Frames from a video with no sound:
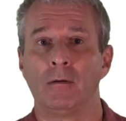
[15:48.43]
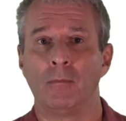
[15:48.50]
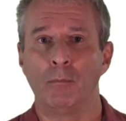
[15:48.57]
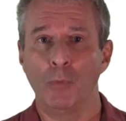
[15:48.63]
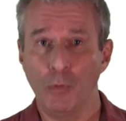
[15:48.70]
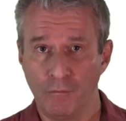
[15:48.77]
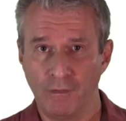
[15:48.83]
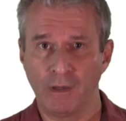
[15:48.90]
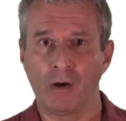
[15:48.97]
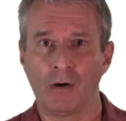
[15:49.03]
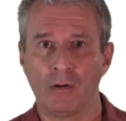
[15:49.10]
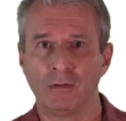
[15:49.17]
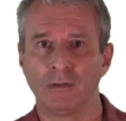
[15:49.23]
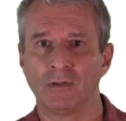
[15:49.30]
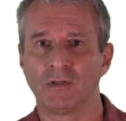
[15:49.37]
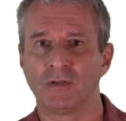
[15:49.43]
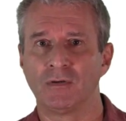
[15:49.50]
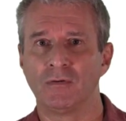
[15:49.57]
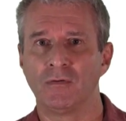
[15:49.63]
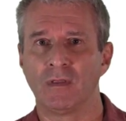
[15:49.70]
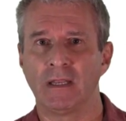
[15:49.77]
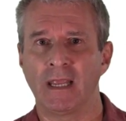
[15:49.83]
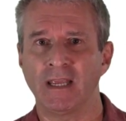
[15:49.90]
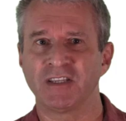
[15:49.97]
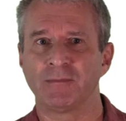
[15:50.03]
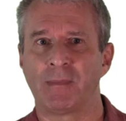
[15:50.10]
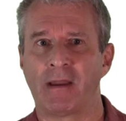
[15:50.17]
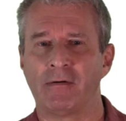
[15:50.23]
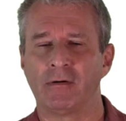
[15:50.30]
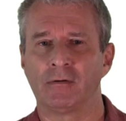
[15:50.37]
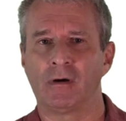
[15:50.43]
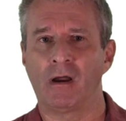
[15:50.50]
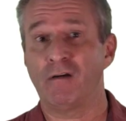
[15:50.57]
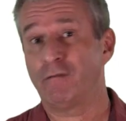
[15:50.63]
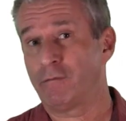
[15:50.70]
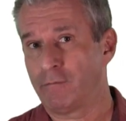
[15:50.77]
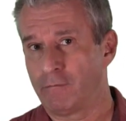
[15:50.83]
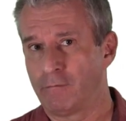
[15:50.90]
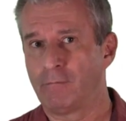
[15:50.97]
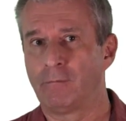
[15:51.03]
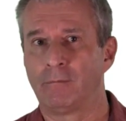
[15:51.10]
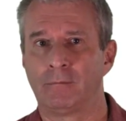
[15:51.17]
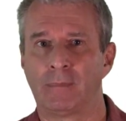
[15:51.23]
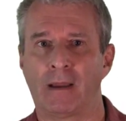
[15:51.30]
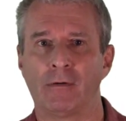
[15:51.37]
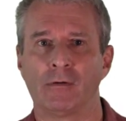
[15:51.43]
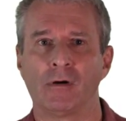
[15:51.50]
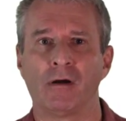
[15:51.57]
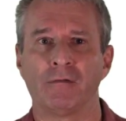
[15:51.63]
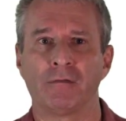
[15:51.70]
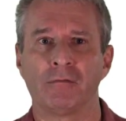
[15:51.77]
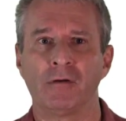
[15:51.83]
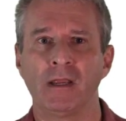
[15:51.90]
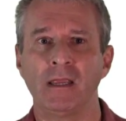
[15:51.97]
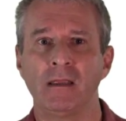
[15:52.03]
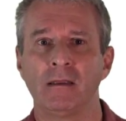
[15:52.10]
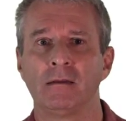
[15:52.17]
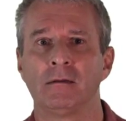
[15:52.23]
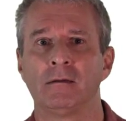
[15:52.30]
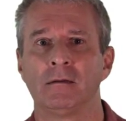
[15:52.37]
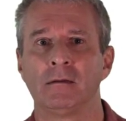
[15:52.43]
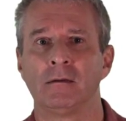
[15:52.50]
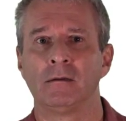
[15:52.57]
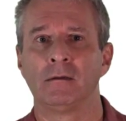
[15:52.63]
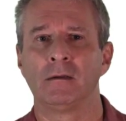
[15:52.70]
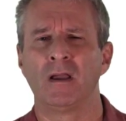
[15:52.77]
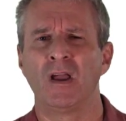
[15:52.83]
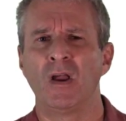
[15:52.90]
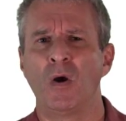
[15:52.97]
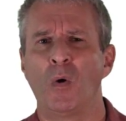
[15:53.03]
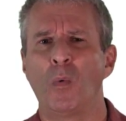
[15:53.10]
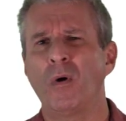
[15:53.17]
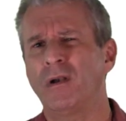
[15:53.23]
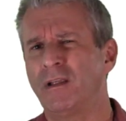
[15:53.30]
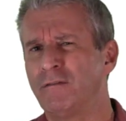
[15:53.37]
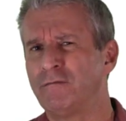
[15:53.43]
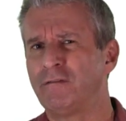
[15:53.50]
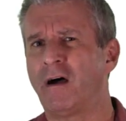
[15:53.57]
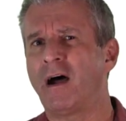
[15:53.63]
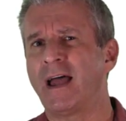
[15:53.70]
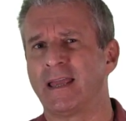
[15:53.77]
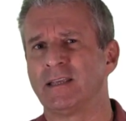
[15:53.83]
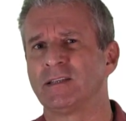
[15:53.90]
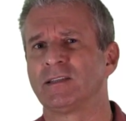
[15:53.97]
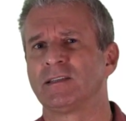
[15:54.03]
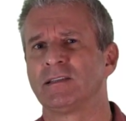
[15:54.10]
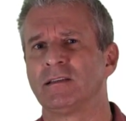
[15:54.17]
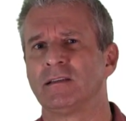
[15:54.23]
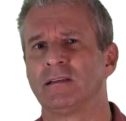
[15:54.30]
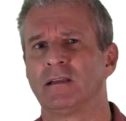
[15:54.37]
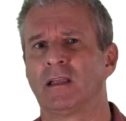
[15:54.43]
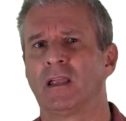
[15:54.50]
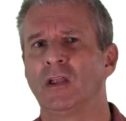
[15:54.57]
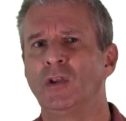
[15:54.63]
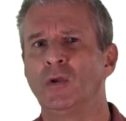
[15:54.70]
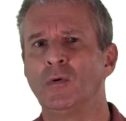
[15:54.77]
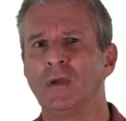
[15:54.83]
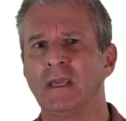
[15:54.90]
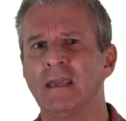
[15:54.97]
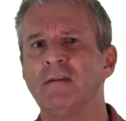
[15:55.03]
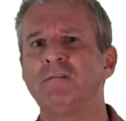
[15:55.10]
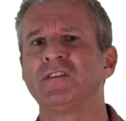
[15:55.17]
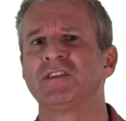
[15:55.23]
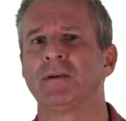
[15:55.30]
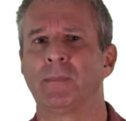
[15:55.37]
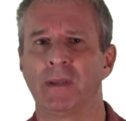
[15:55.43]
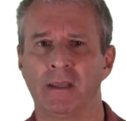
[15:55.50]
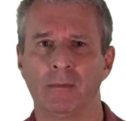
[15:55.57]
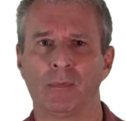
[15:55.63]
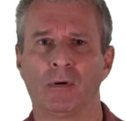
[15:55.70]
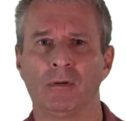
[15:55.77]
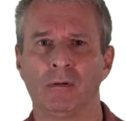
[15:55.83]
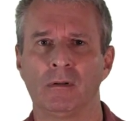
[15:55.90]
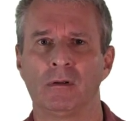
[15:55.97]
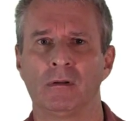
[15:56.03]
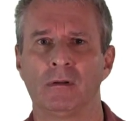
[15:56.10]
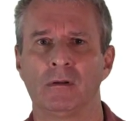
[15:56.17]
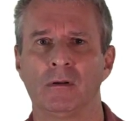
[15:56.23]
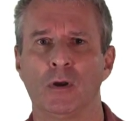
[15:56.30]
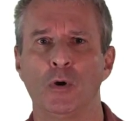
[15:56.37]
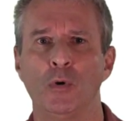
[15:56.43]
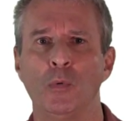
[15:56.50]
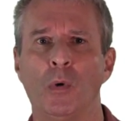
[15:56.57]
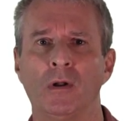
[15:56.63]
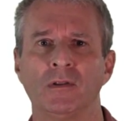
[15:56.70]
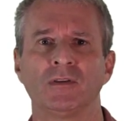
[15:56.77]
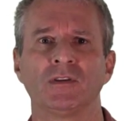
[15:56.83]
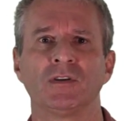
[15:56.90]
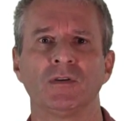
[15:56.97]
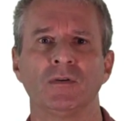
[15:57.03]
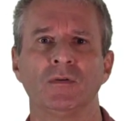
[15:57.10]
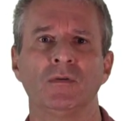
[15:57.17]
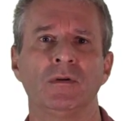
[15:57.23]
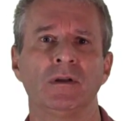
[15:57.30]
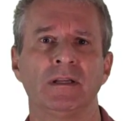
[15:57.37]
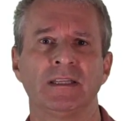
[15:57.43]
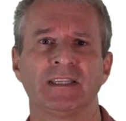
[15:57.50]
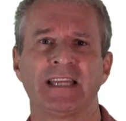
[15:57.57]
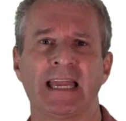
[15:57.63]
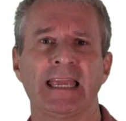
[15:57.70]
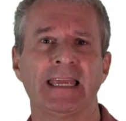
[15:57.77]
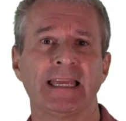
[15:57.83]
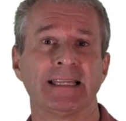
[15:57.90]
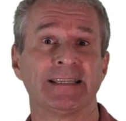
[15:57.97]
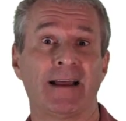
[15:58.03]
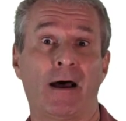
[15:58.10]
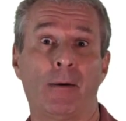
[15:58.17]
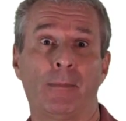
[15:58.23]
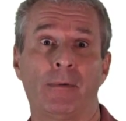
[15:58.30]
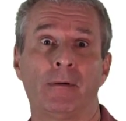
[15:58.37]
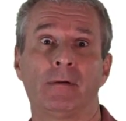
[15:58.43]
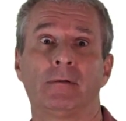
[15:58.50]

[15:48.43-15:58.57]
Moving on to the next paragraph, paragraph 3, what advice can you give to people who want to take it up?